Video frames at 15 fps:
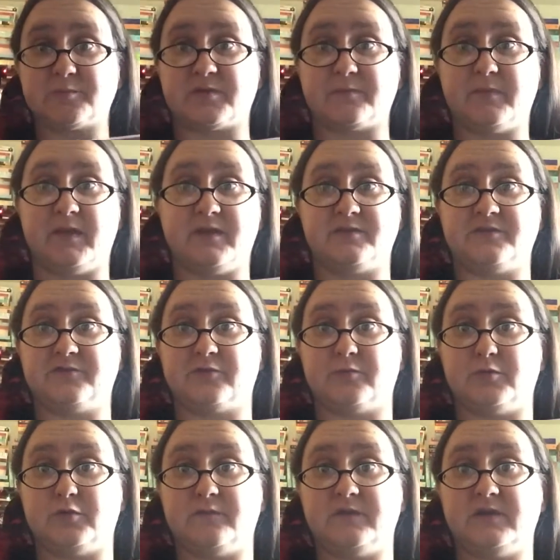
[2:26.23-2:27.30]
been made into a
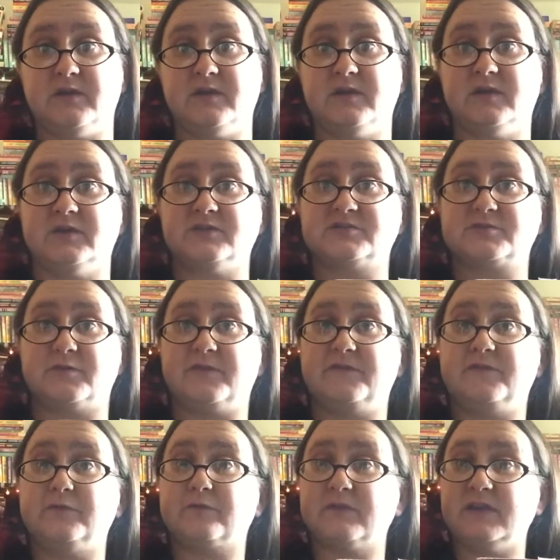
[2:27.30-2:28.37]
movie, so
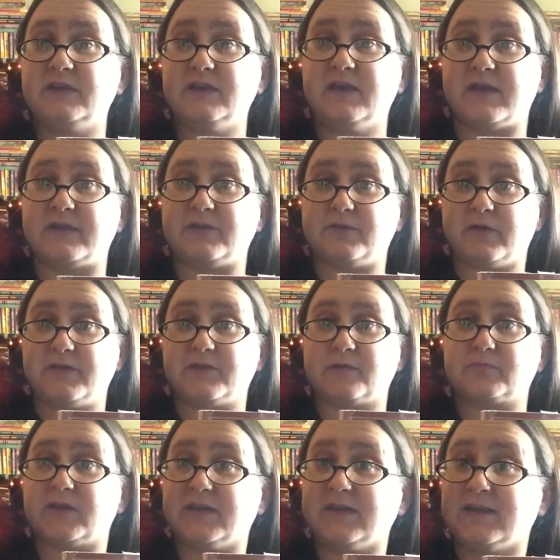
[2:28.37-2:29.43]
if you read it and you end
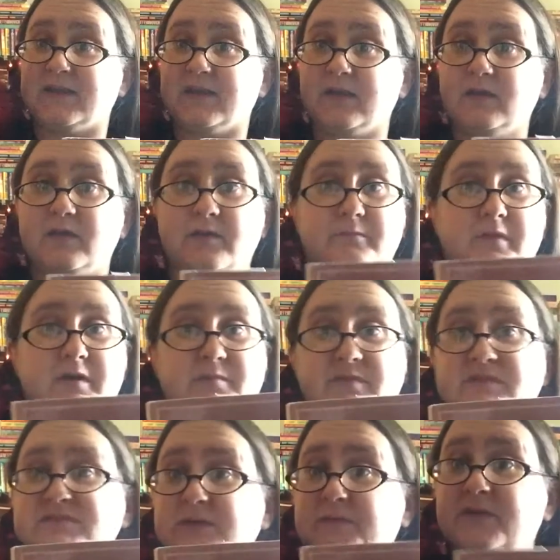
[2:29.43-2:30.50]
up liking it, it might be
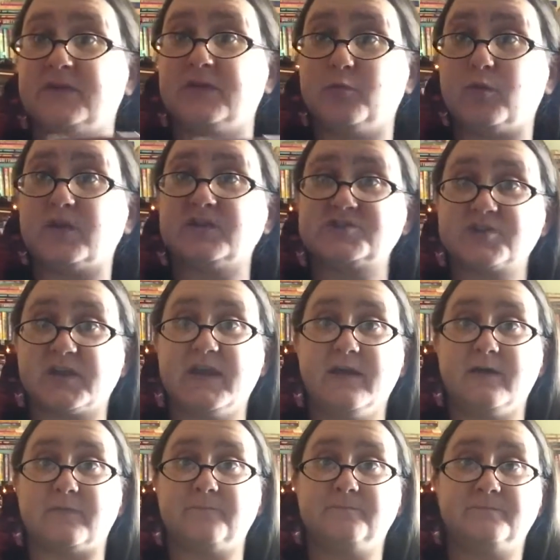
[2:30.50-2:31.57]
something you want to check
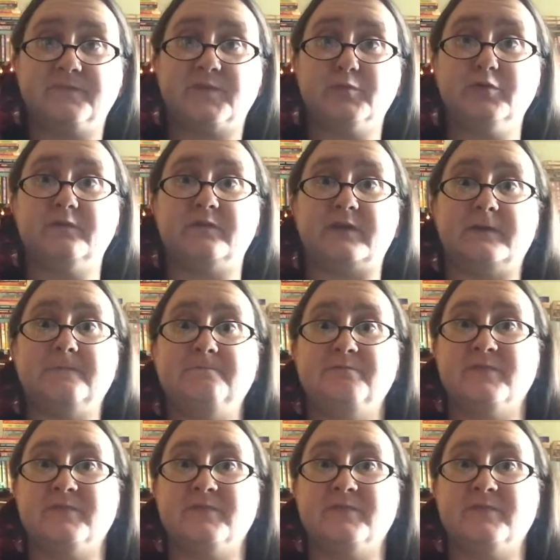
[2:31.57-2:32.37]
out, the movie.